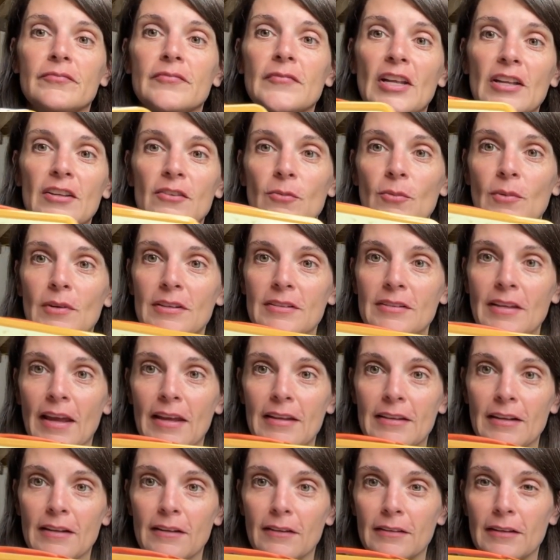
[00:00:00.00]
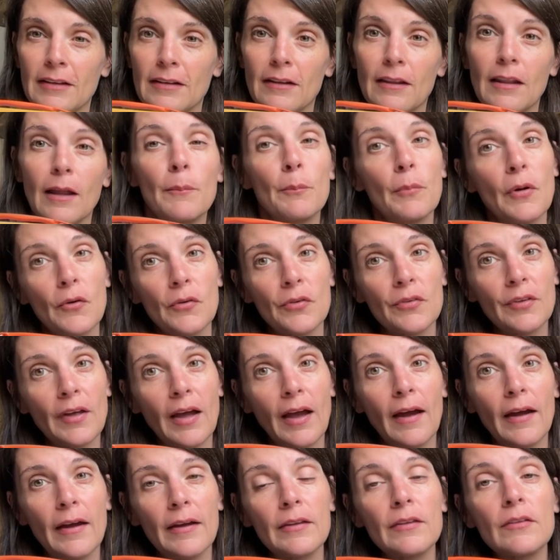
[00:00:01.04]
This one is Hey Diddle Diddle on both
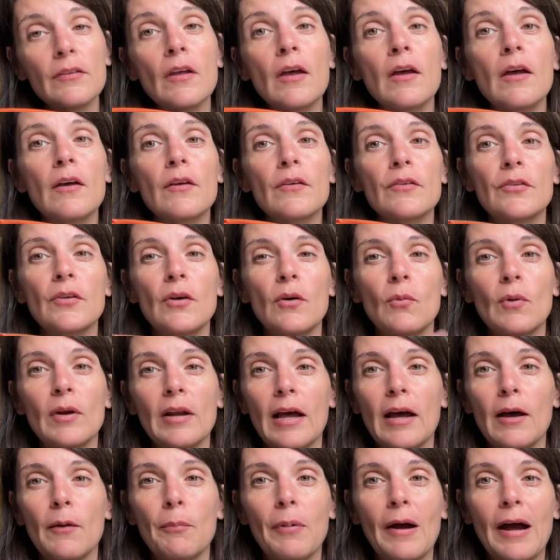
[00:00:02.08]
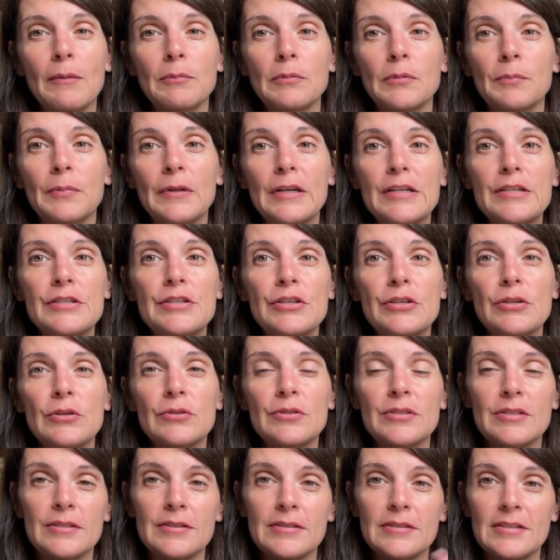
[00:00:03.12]
sides. So what I'll probably do,
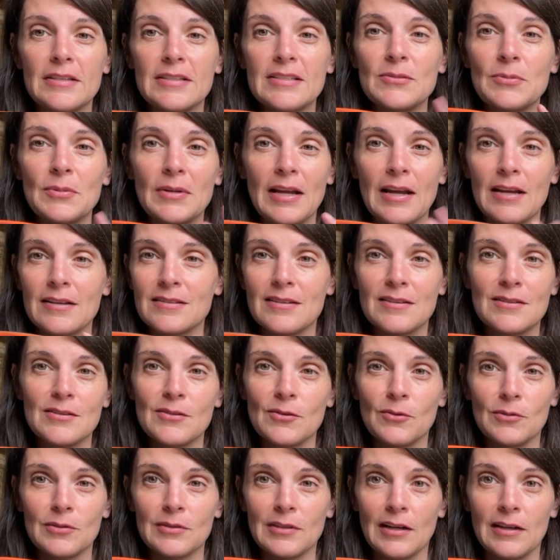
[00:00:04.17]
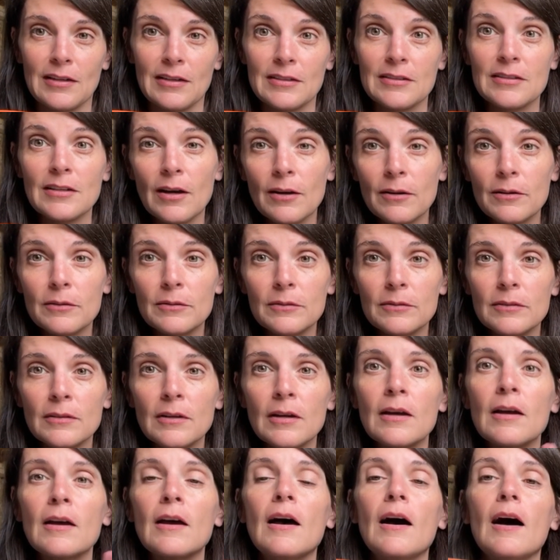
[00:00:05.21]
since this one hasn't sold on its own,
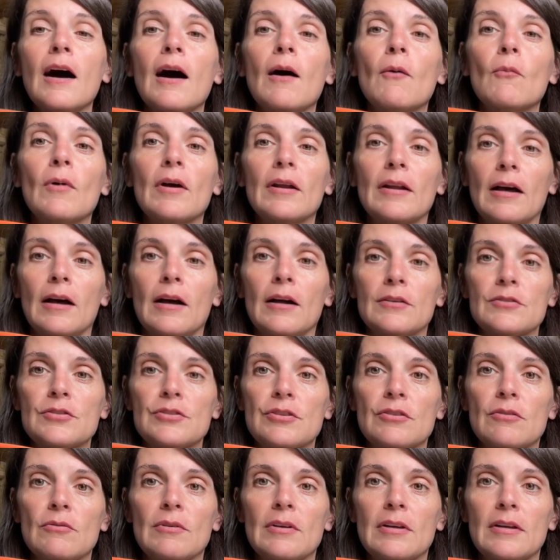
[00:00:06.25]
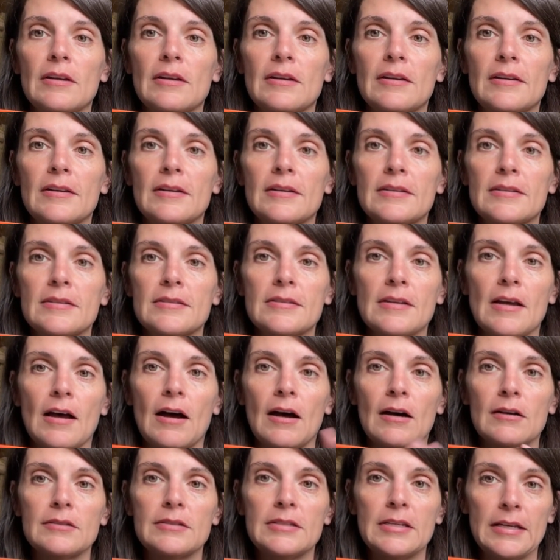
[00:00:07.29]
what I'll do is
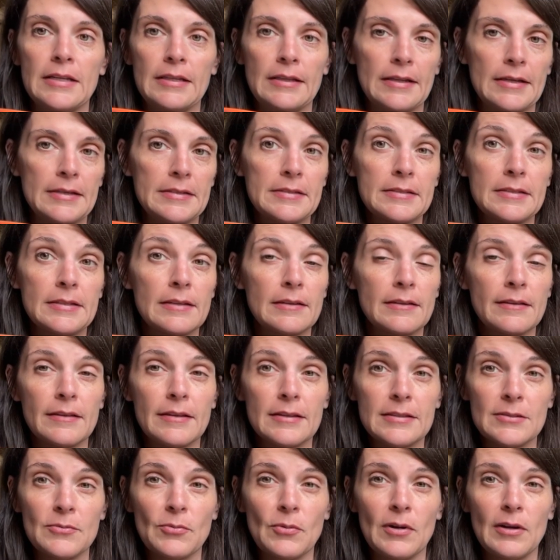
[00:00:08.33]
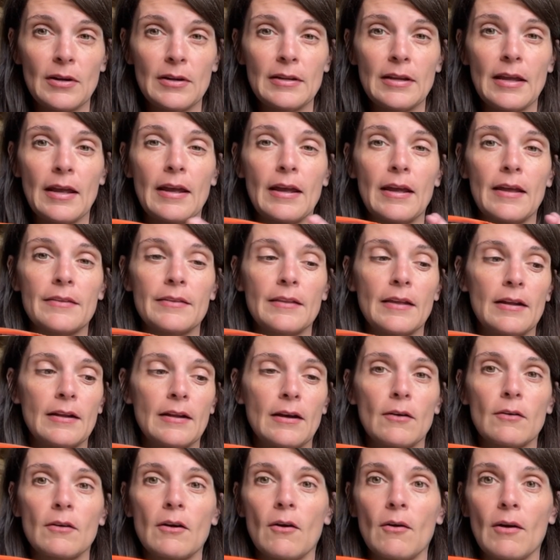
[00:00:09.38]
I'll delist this one and then
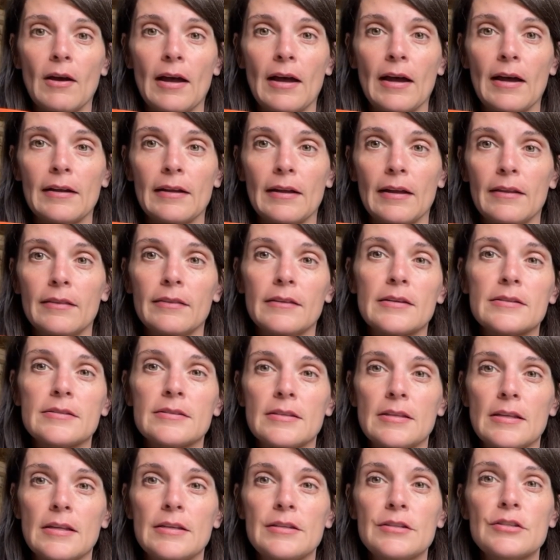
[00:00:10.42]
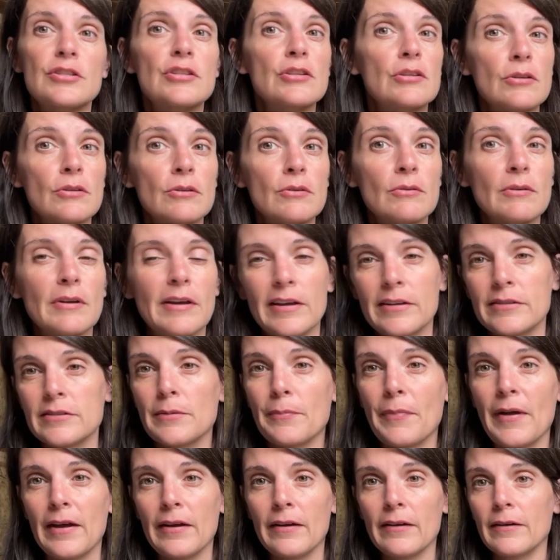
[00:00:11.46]
I'll go ahead and list these 2 as a
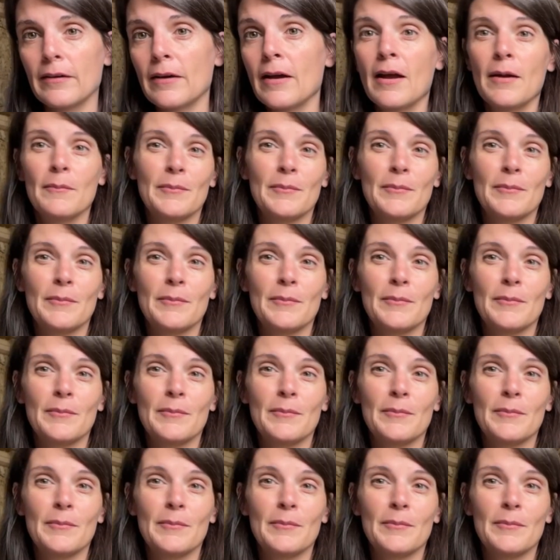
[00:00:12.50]
pair.